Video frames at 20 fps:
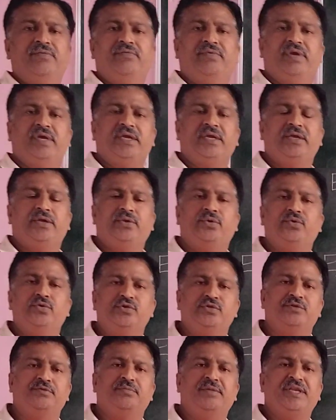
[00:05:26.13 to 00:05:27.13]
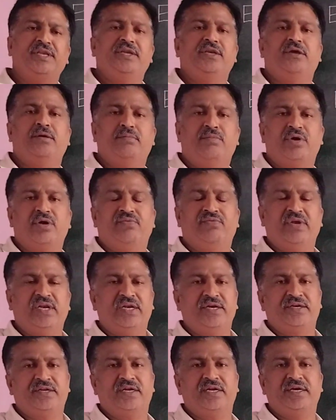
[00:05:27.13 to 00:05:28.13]
we use many number of
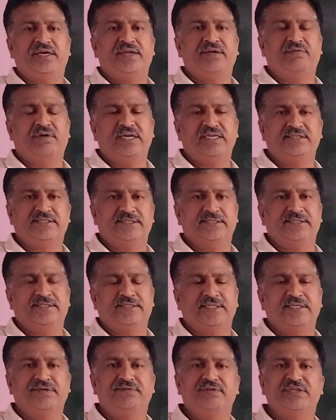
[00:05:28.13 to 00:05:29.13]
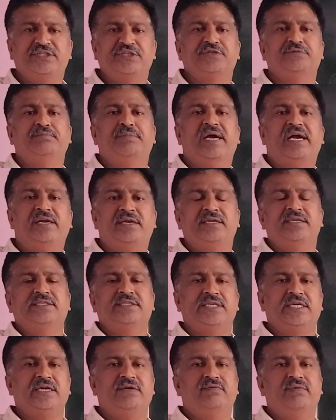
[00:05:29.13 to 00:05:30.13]
electrical devices in which
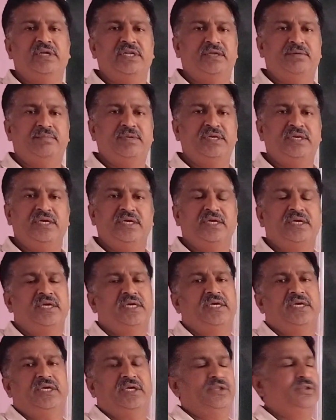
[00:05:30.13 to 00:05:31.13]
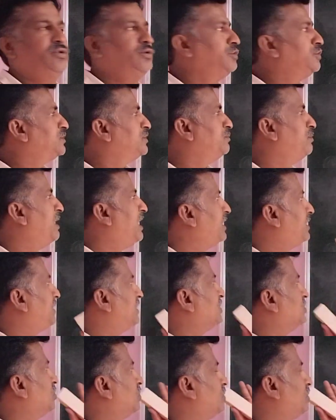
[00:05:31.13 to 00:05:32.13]
batteries are available. In those
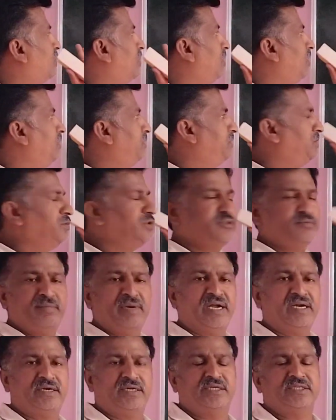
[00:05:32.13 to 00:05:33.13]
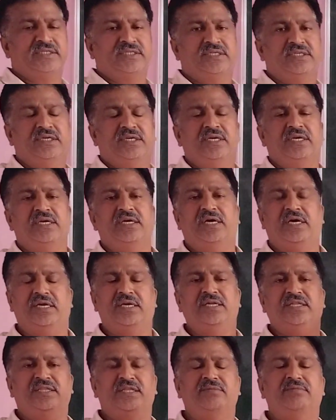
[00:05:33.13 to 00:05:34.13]
batteries and all, those batteries are
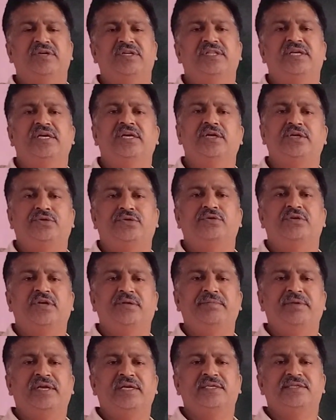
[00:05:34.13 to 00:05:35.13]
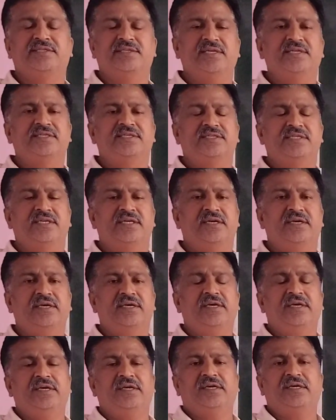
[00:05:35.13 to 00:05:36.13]
nothing but the electrochemical cells
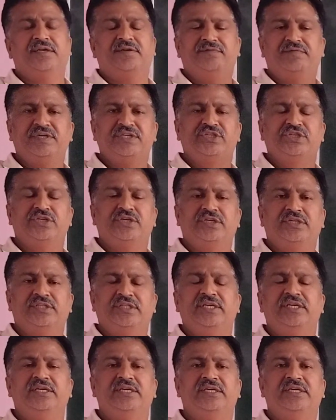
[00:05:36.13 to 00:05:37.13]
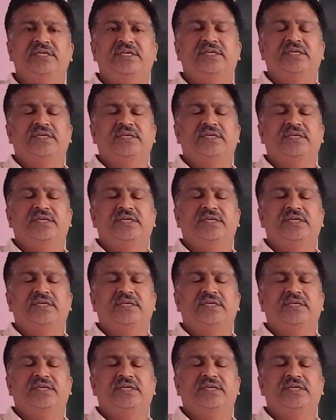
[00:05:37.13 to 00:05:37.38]
in which the